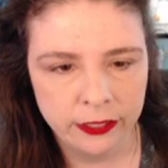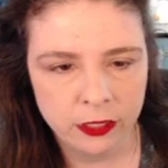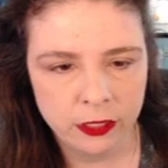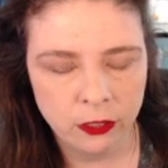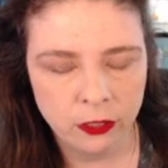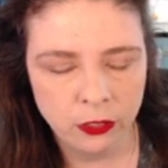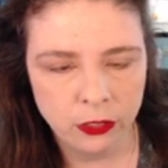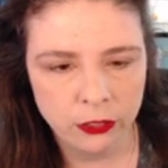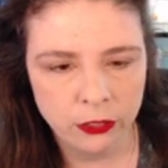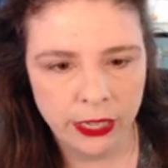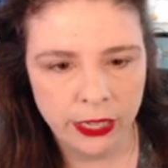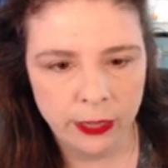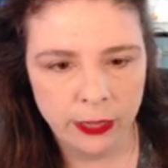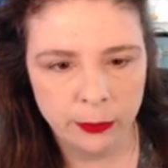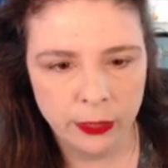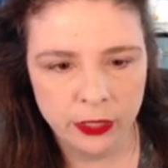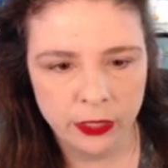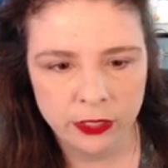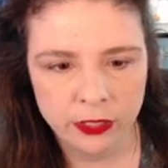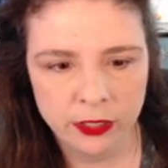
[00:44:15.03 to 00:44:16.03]
Zolo
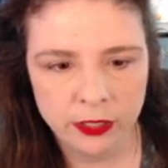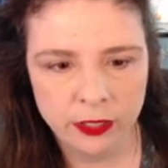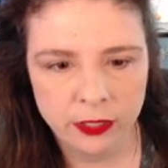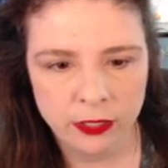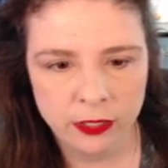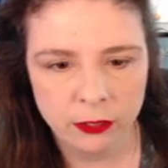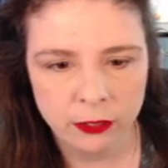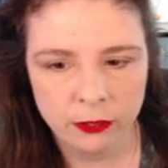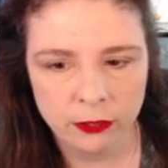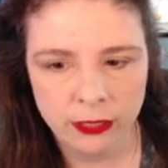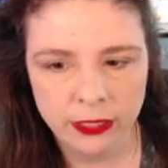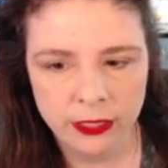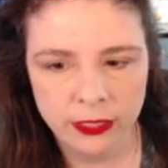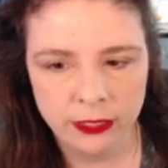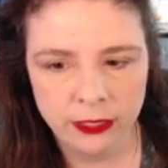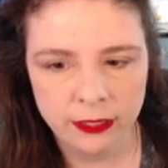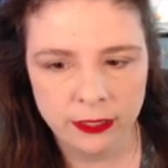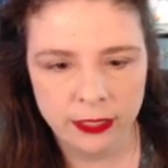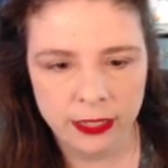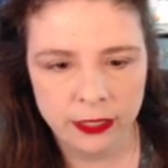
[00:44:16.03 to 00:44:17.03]
Gamers,
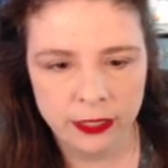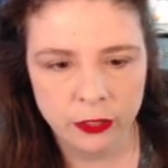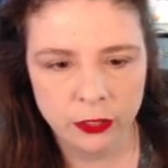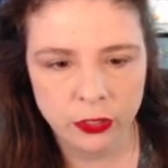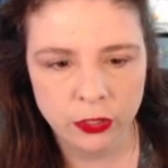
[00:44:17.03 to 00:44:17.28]
Orenthia's House,